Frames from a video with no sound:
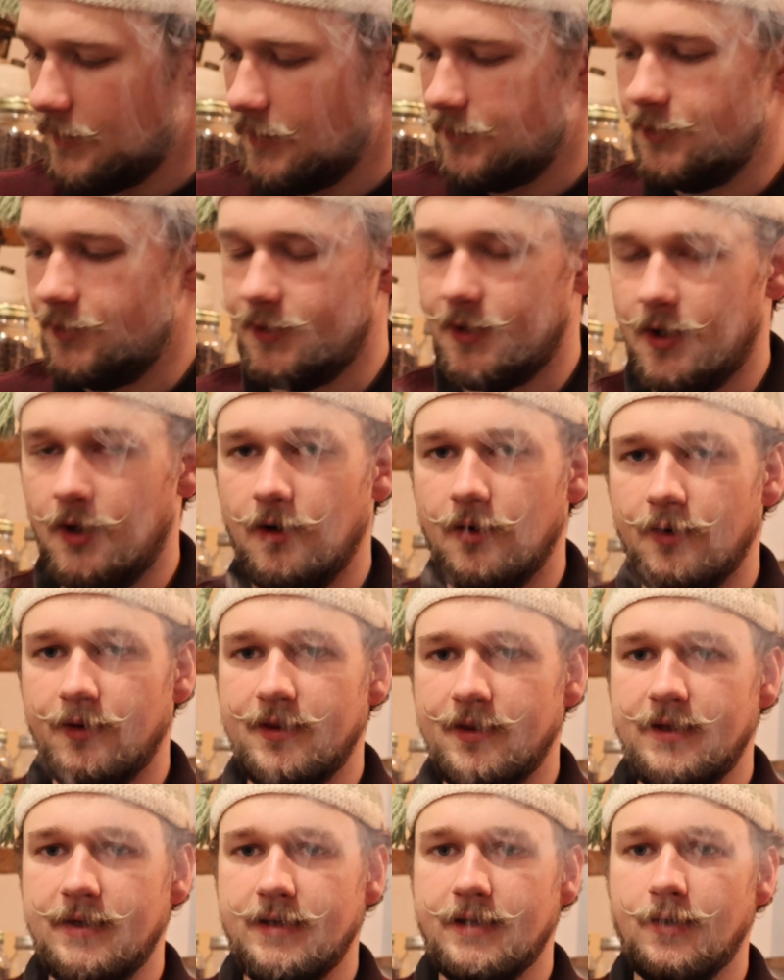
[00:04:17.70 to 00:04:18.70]
Took all of
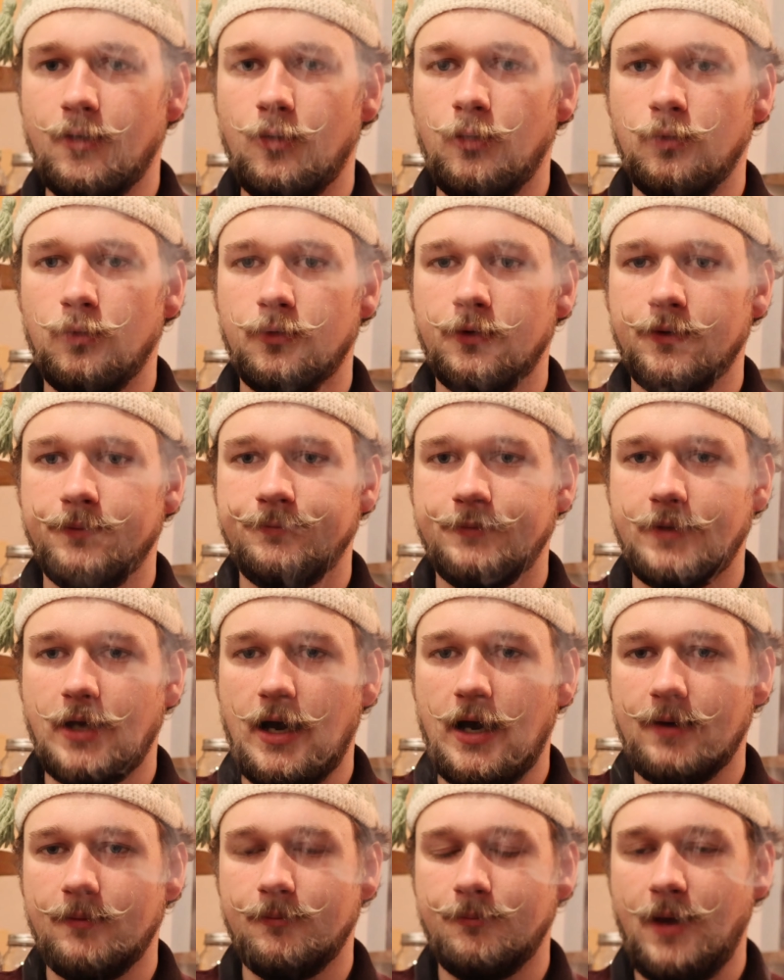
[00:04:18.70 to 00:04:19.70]
the old
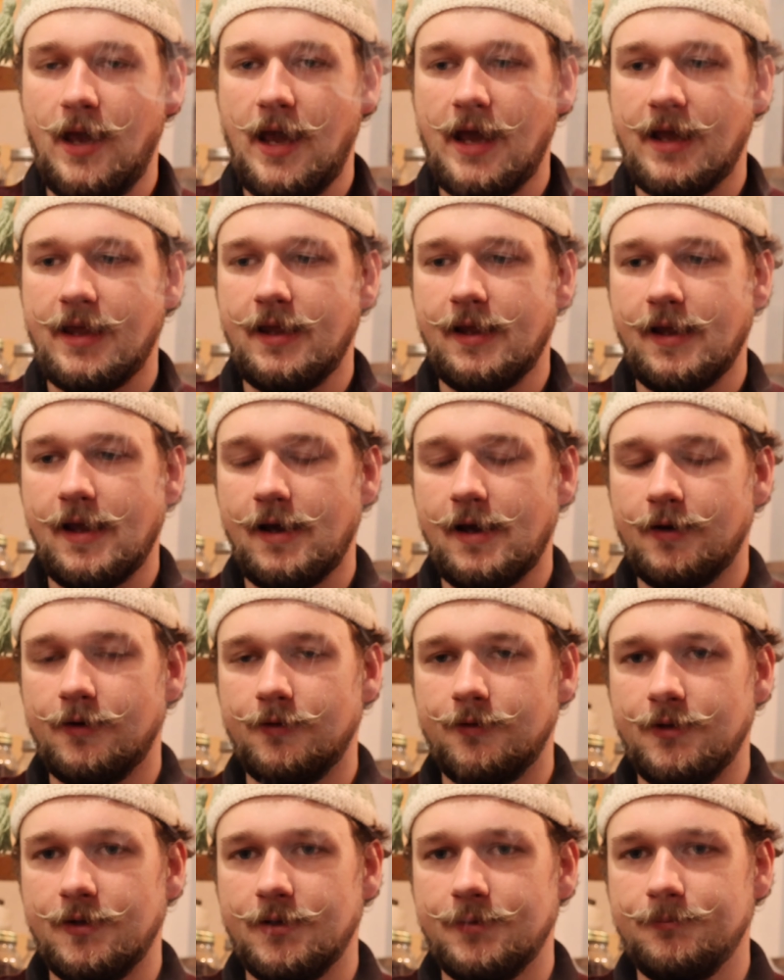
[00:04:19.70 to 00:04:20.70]
cotton packing out
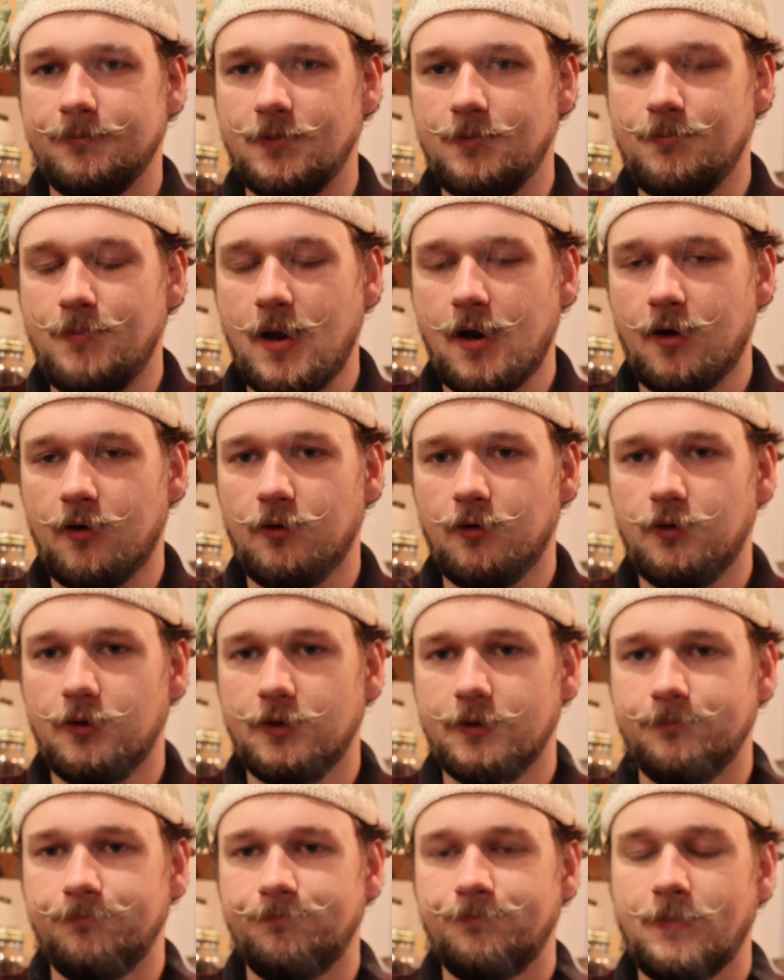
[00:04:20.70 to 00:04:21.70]
of the
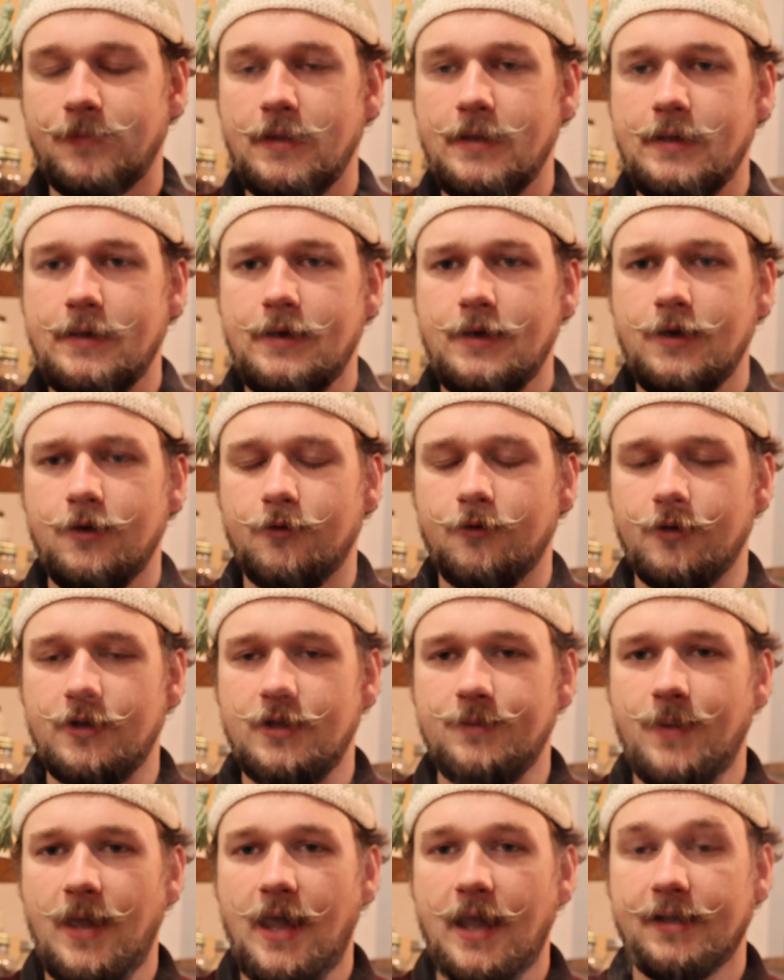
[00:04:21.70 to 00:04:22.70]
barrel and
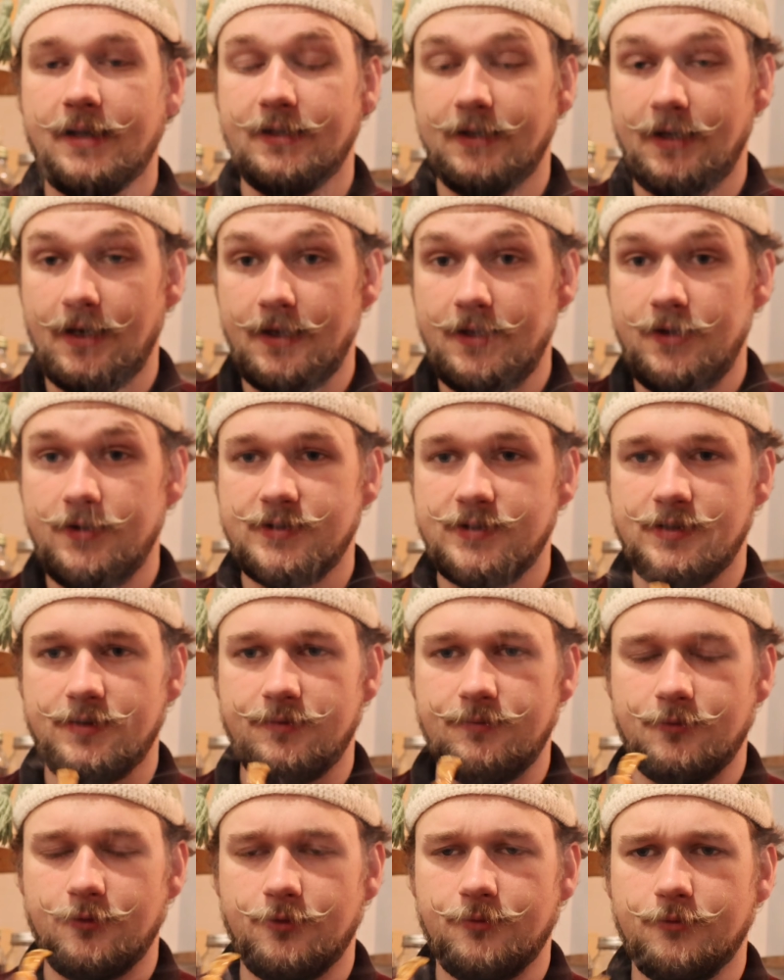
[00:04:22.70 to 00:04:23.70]
repacked it. I
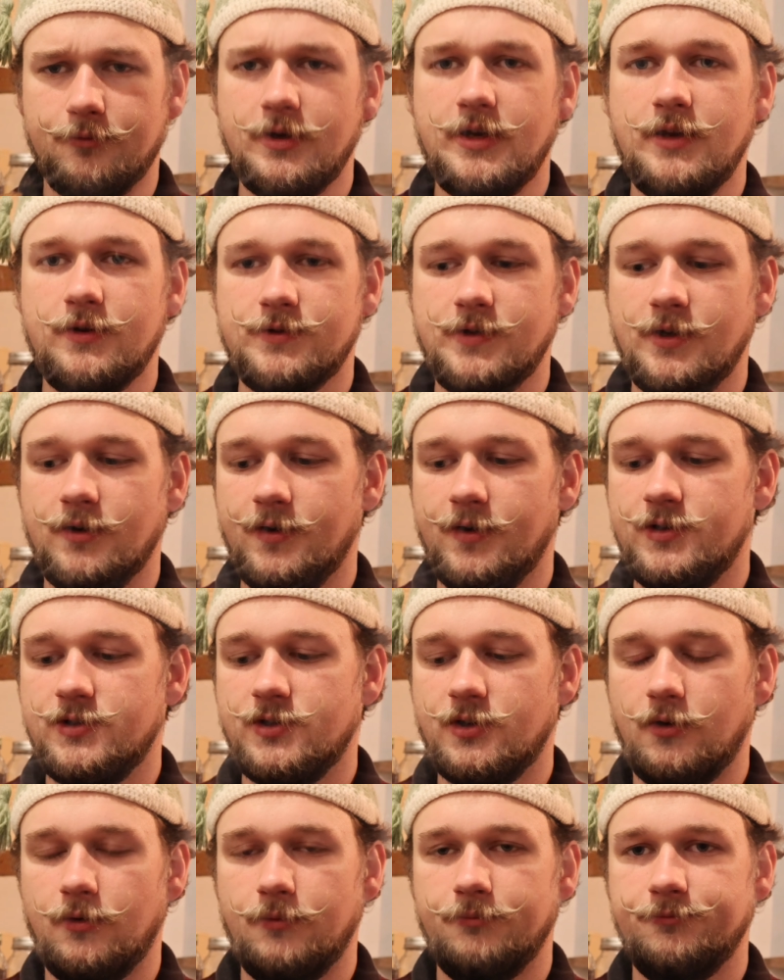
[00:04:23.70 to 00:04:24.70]
reused the
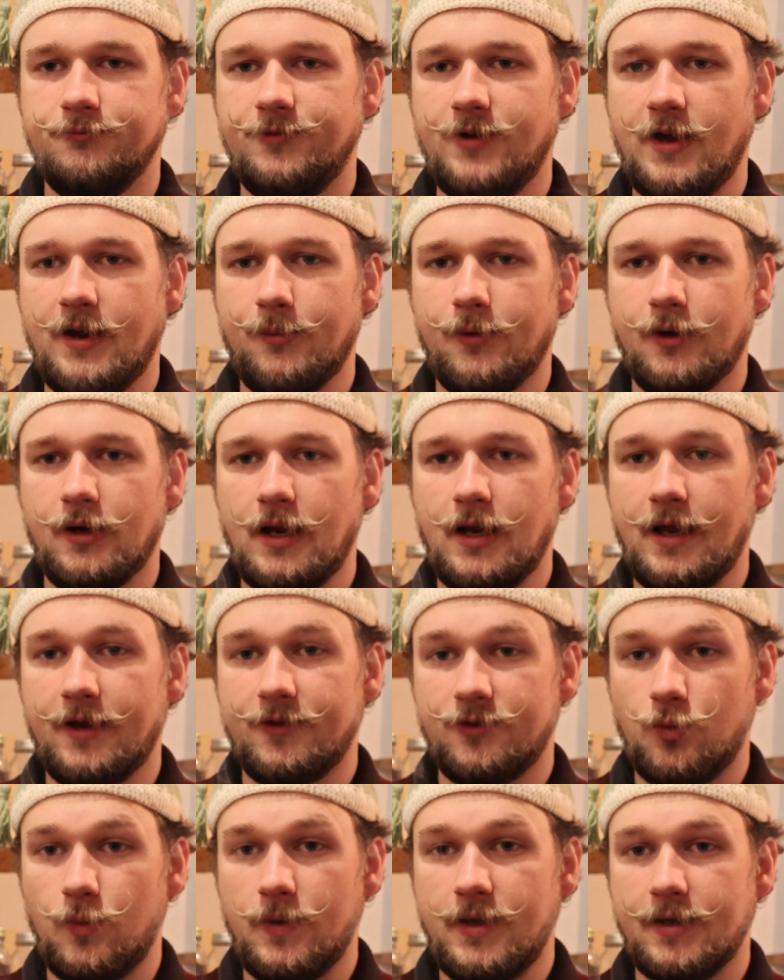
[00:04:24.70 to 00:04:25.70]
original
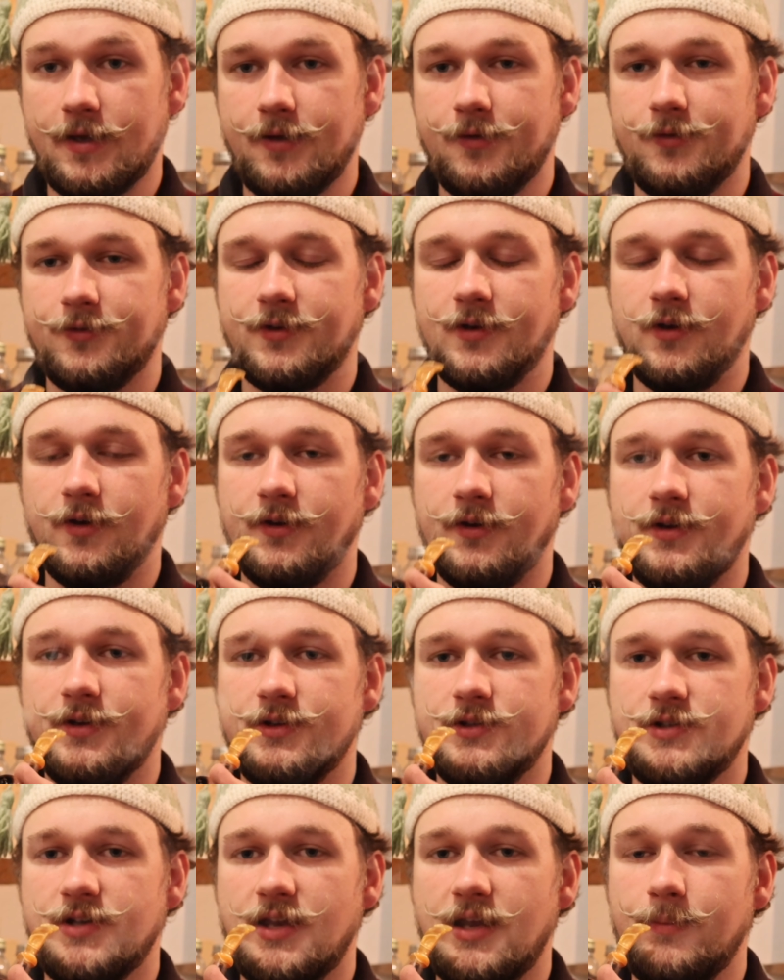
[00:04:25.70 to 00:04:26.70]
fiberglass wick. It was still in
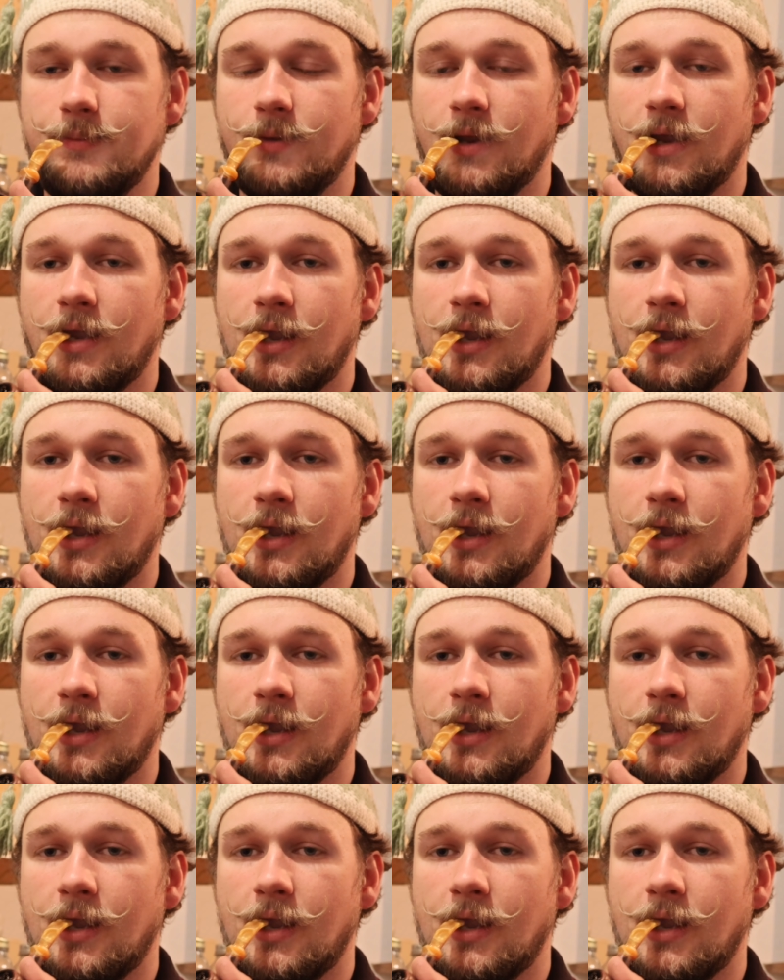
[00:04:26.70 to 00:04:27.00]
good shape.